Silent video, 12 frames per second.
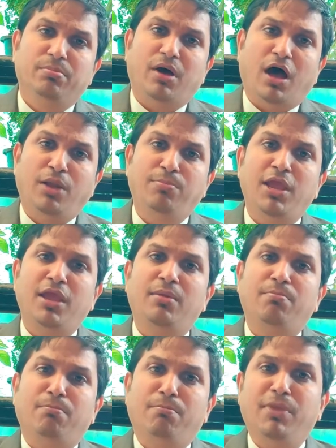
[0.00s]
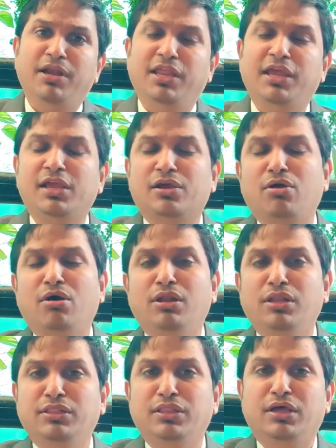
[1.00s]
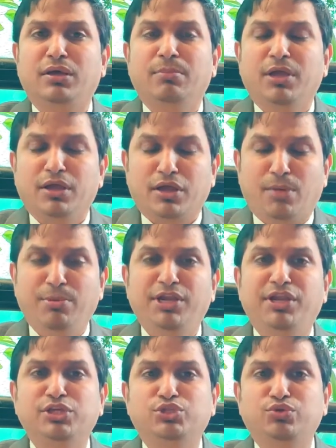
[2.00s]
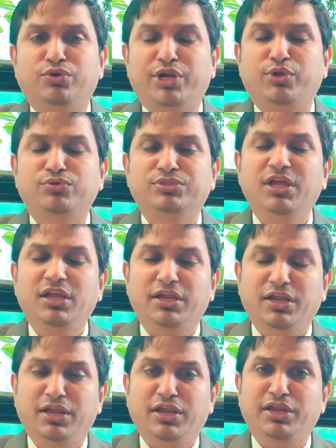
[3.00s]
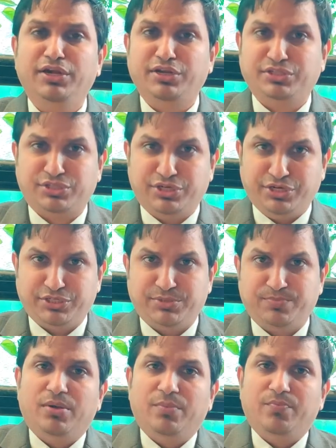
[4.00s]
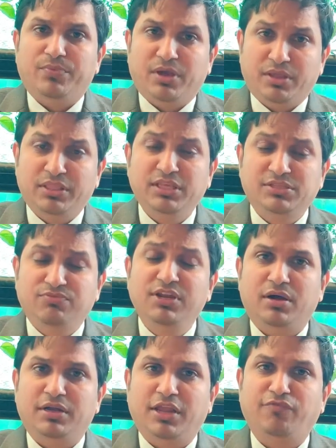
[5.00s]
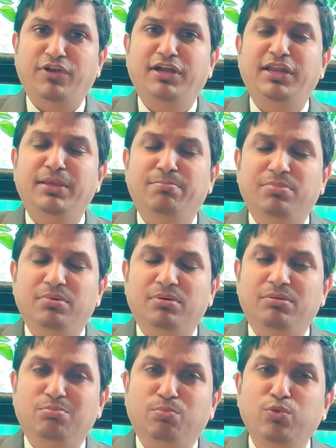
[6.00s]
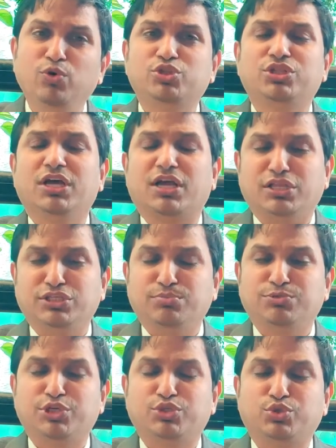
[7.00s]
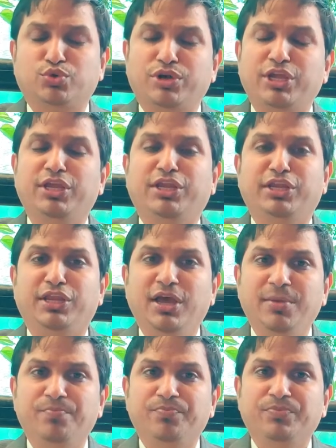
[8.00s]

RBI may take a call in the coming days to reduce the interest rates. This will definitely boost the consumption story in India.